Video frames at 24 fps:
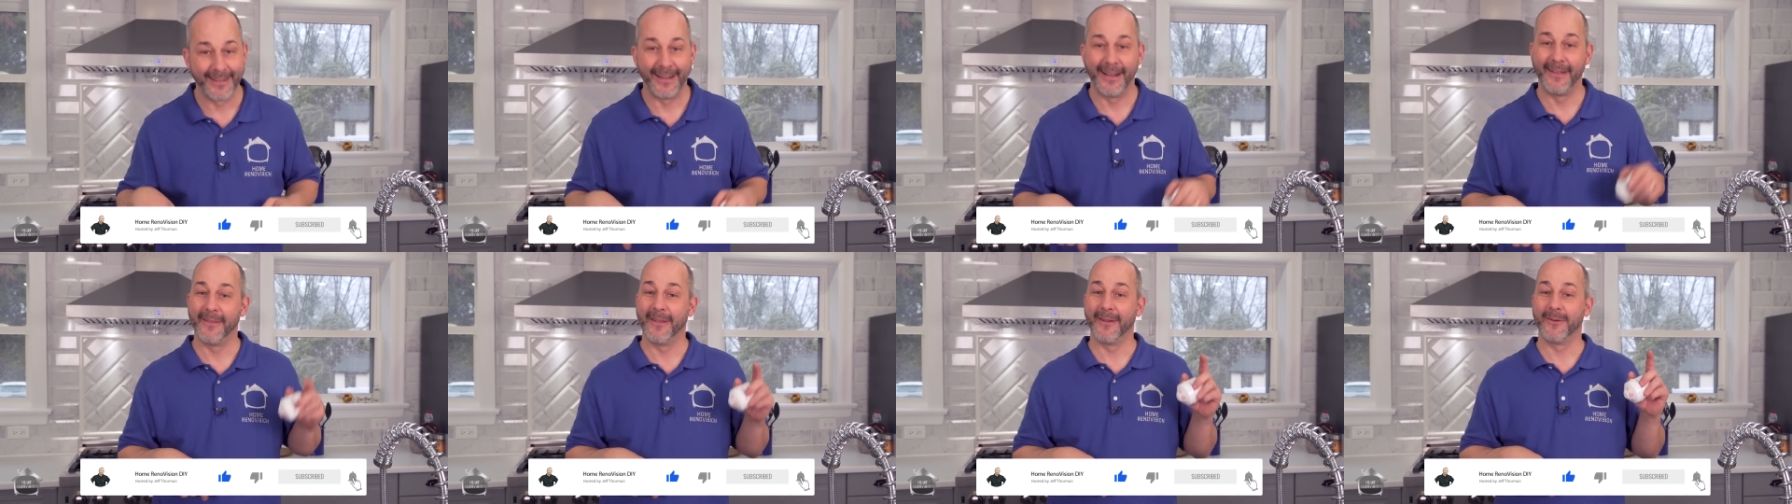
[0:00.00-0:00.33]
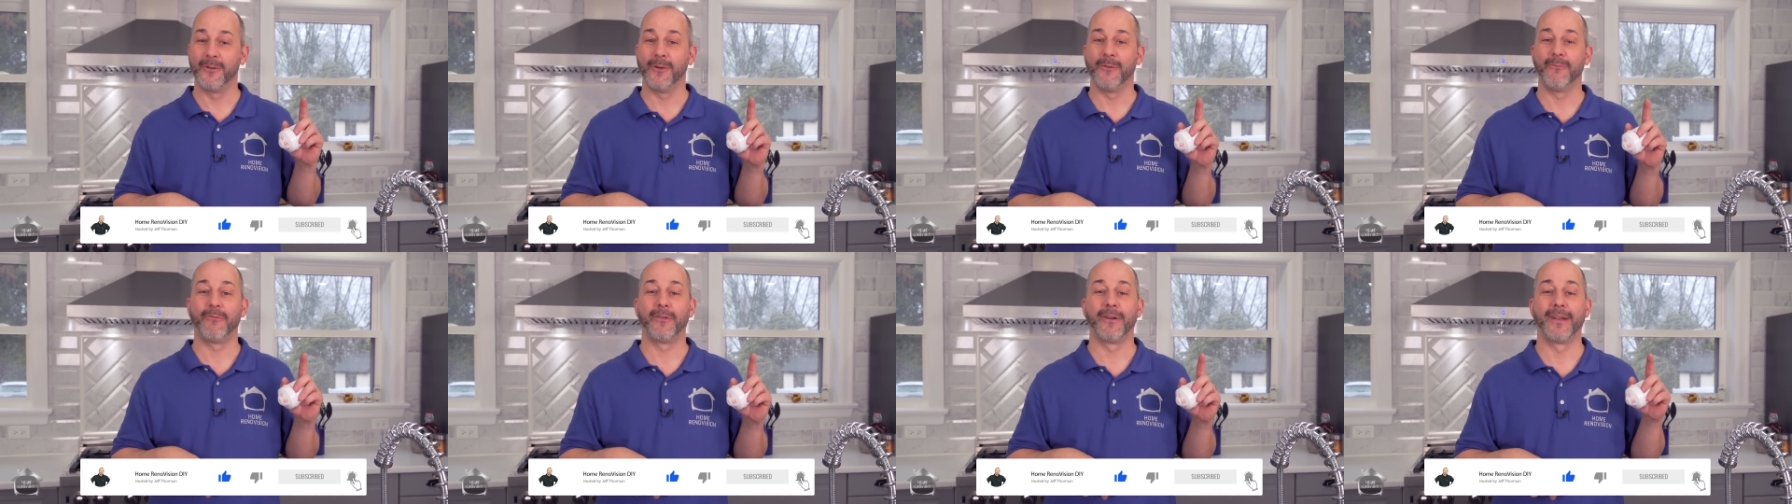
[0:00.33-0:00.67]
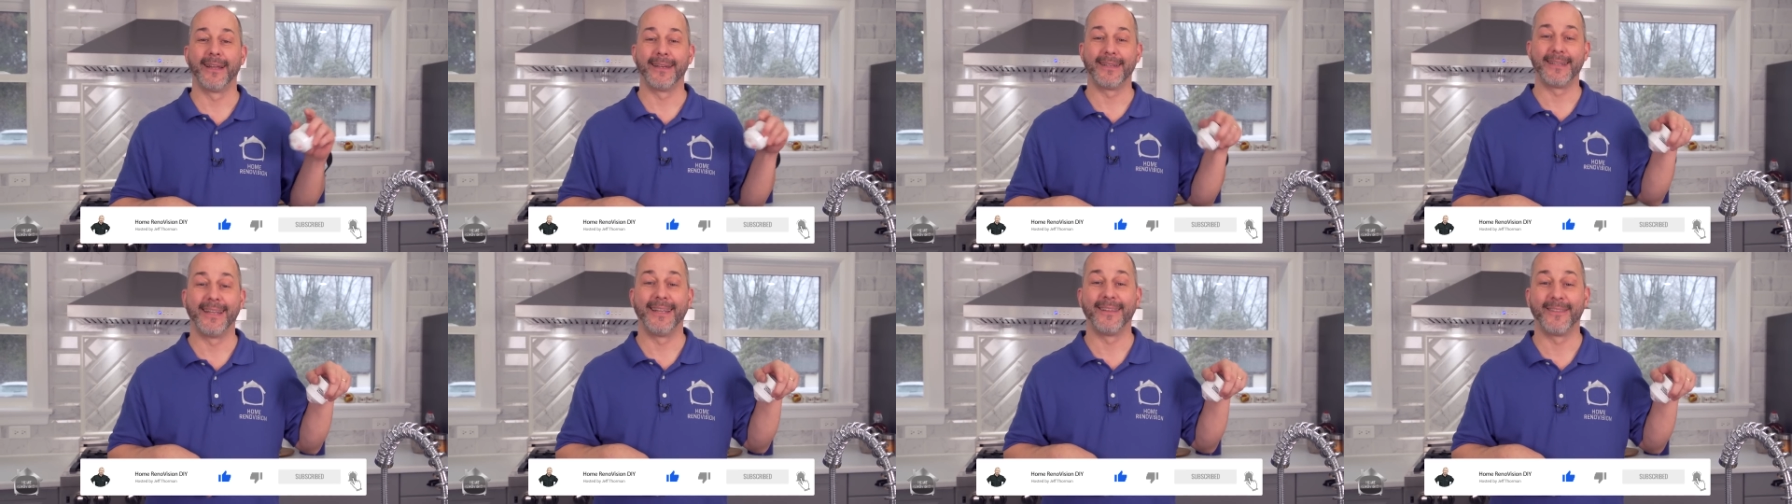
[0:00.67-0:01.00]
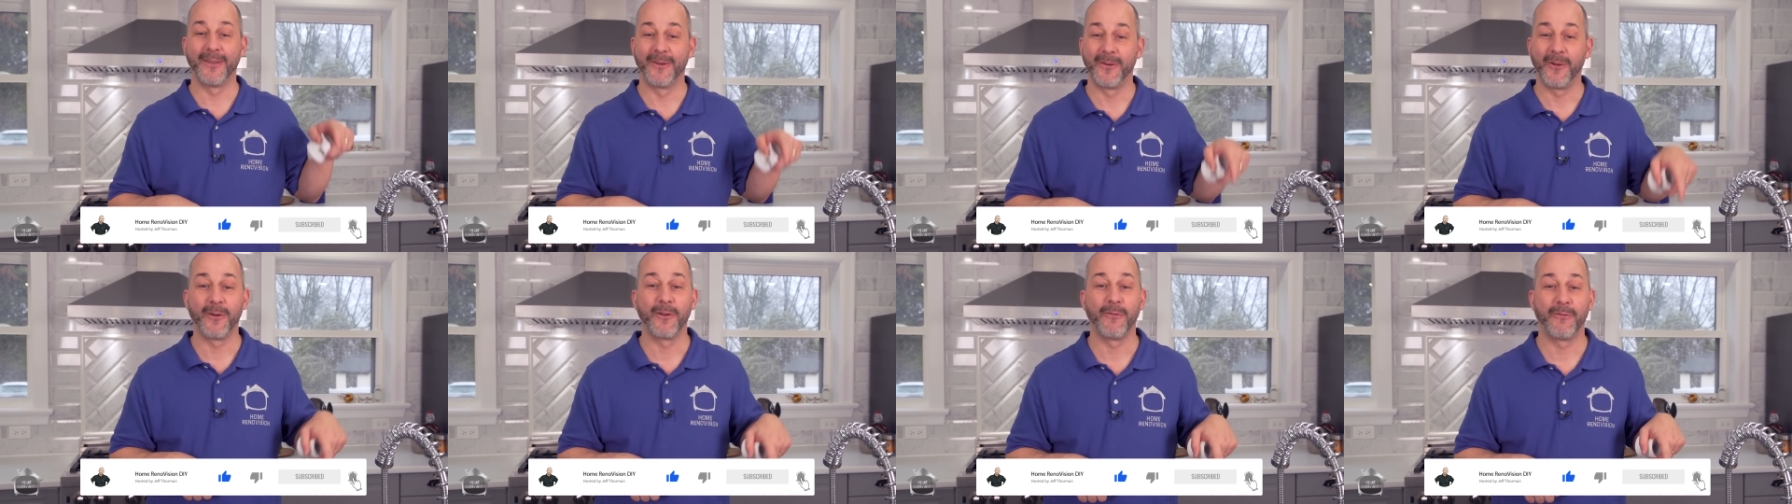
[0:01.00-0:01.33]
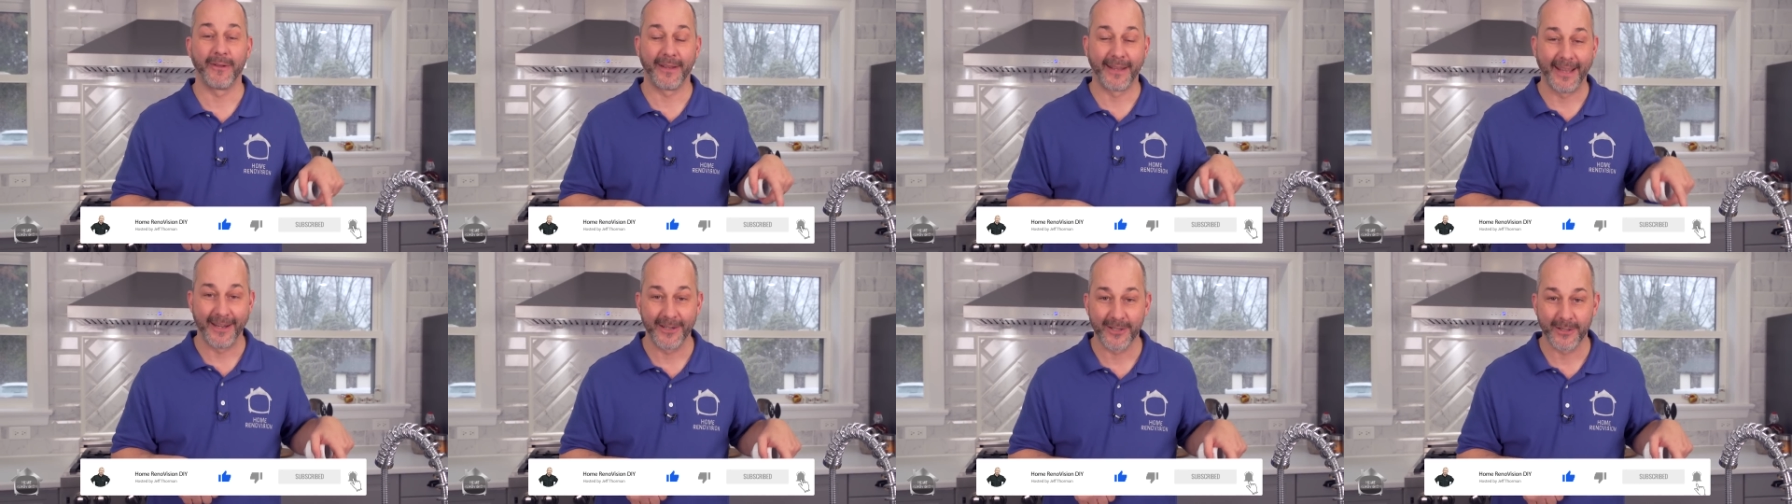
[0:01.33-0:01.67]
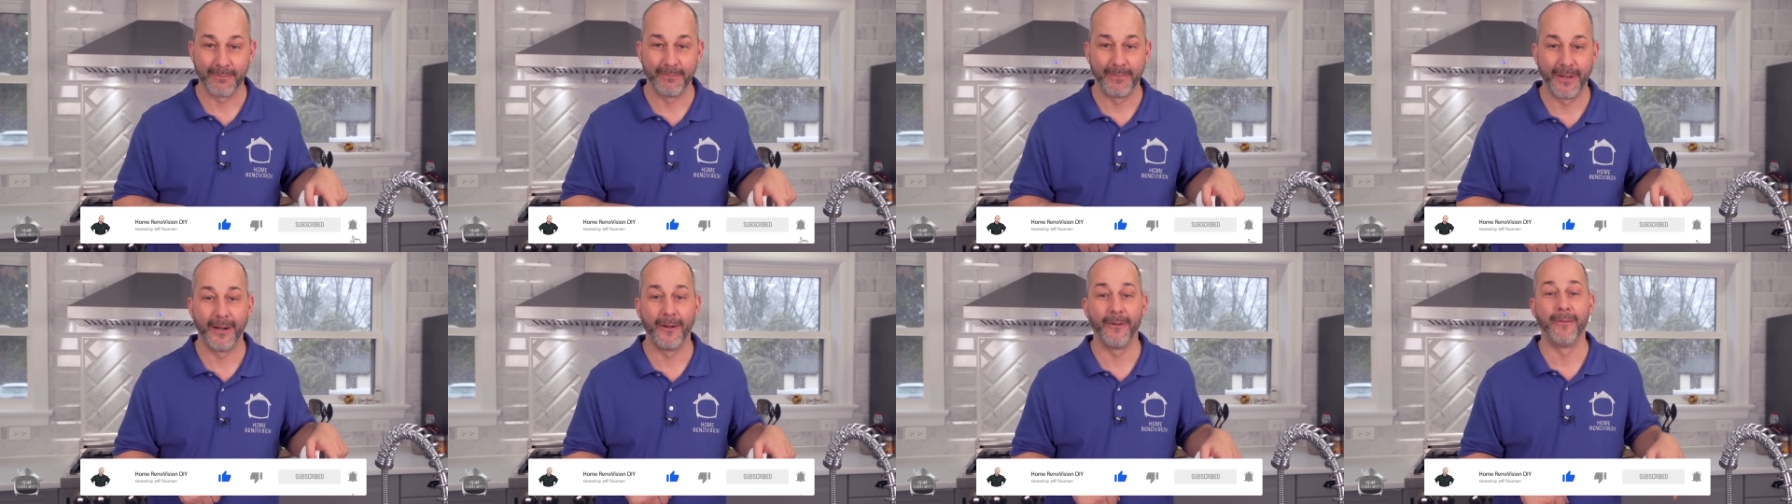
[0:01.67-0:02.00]
and then don't forget to hit the
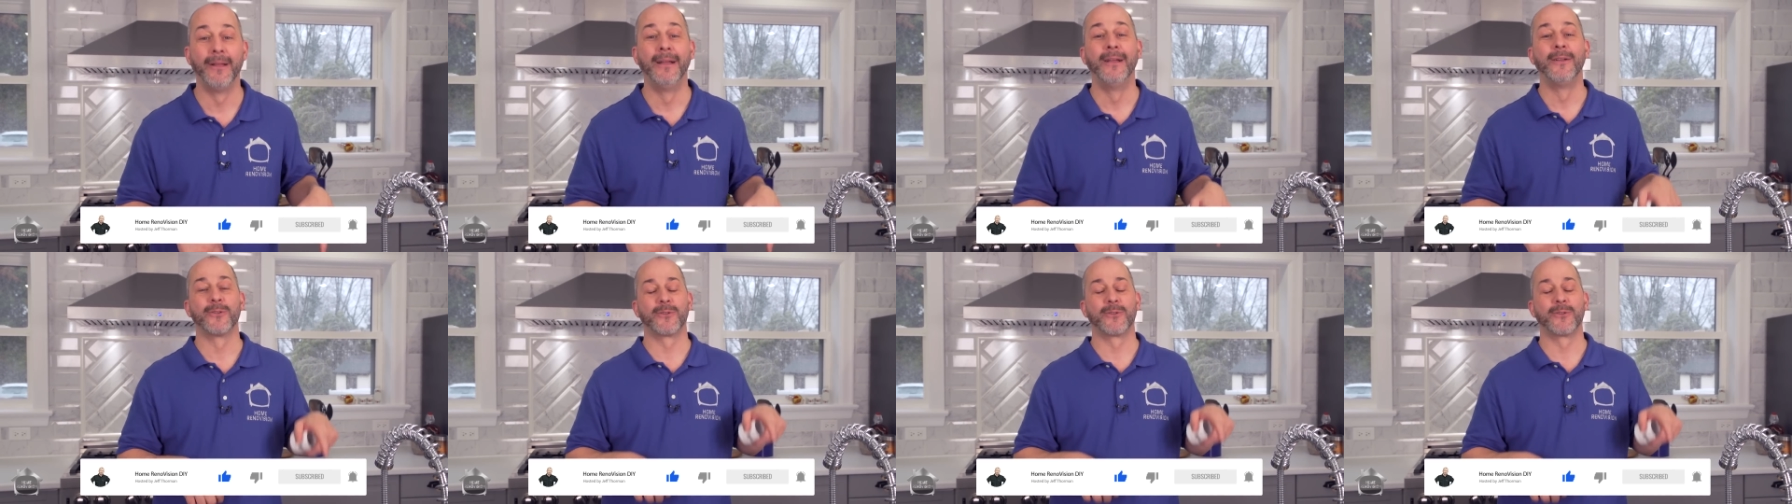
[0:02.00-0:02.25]
notification bell